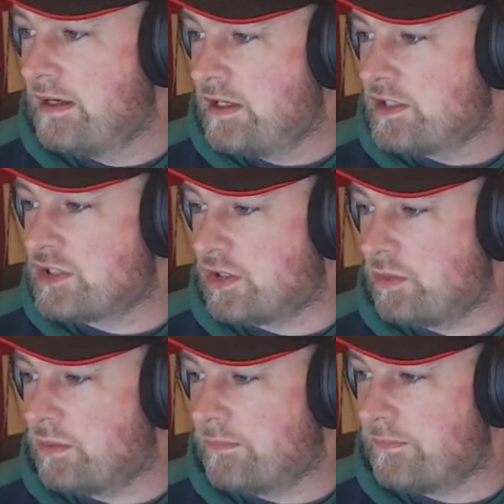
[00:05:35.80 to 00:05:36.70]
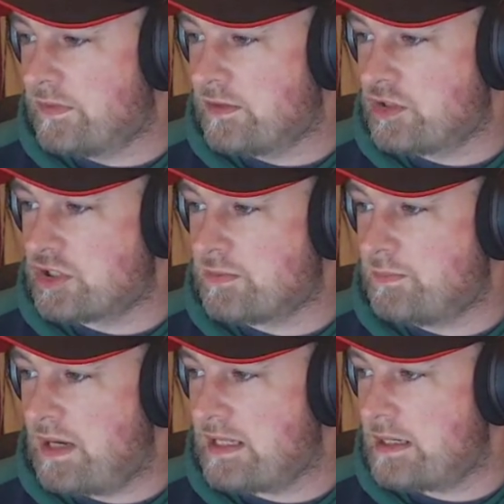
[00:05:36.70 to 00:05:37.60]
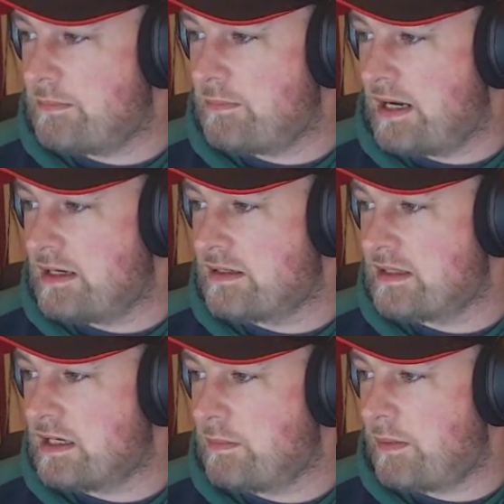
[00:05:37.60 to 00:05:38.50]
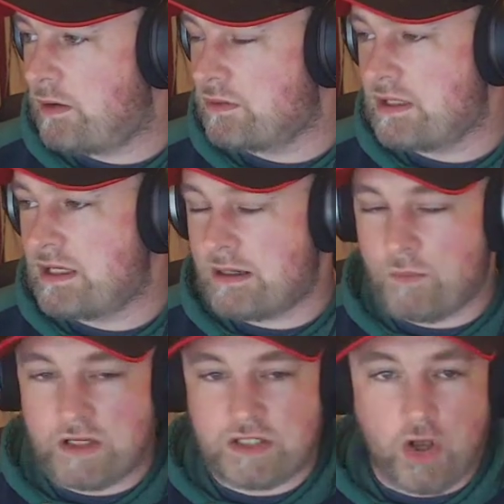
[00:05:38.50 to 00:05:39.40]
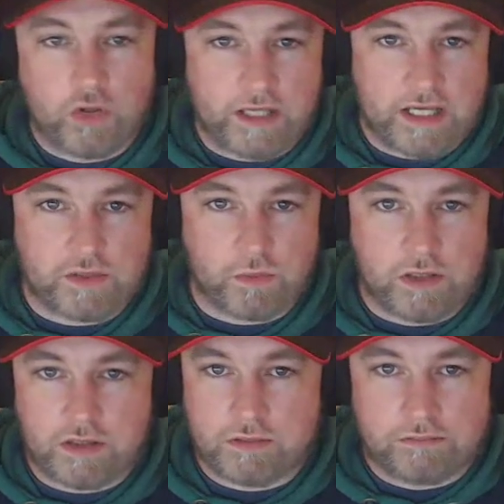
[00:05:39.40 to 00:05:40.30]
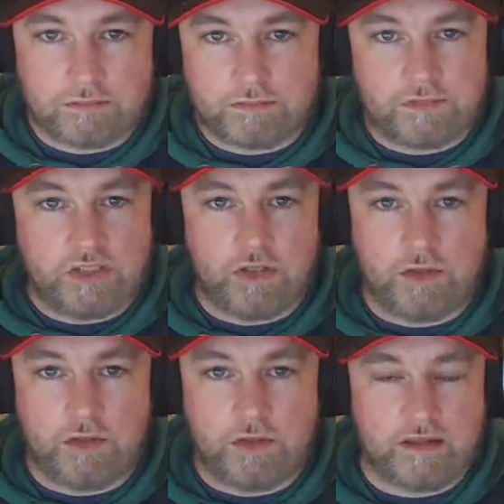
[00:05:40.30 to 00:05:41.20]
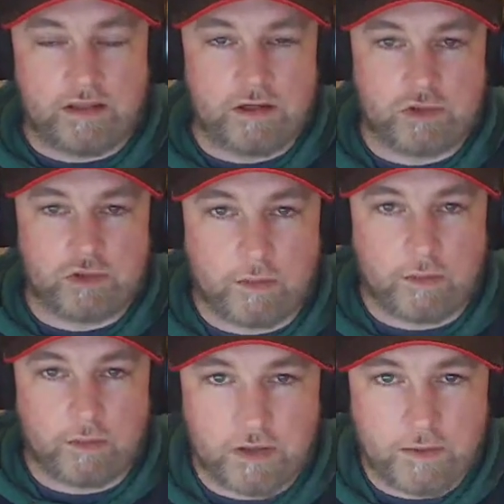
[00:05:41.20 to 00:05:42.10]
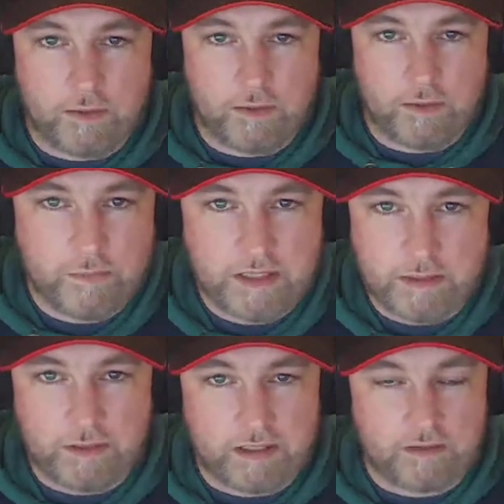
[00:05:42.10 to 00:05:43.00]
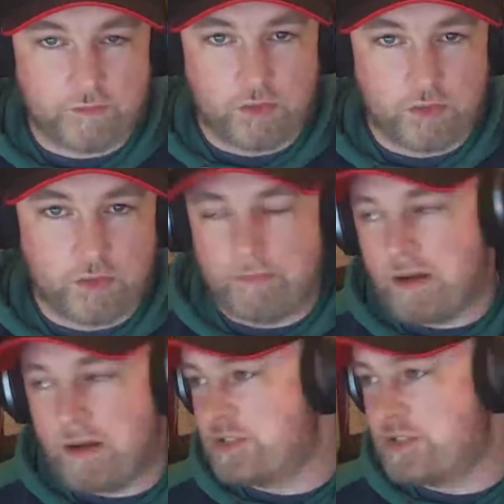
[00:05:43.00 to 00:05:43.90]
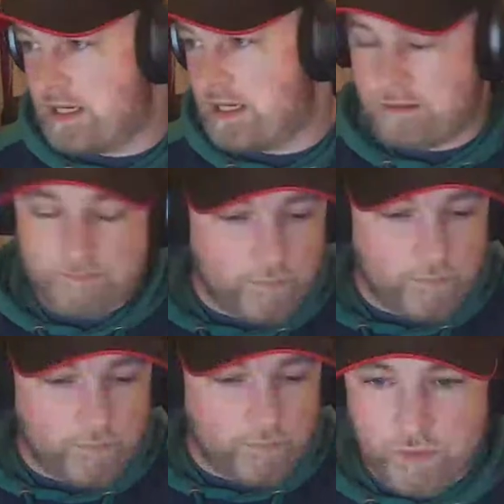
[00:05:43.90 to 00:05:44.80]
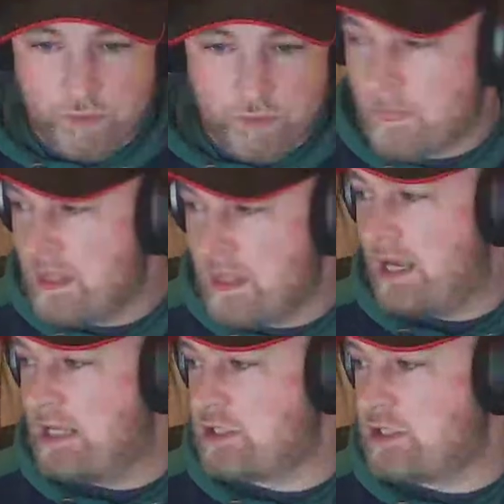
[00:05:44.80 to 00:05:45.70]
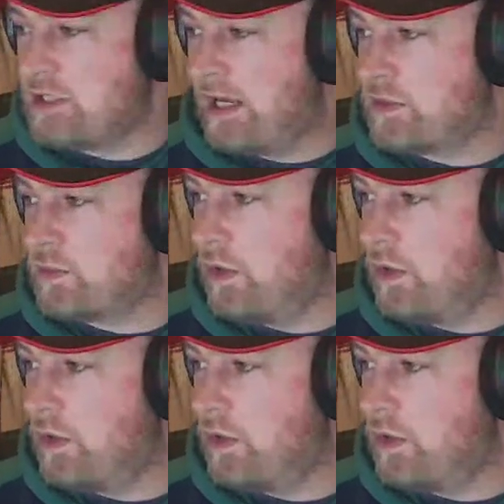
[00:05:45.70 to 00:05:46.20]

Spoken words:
So just bear that in mind. Think about it, it's all guesswork. You know, they could drop a bomb in the middle of nowhere by mistake. We don't know. It's all guesswork,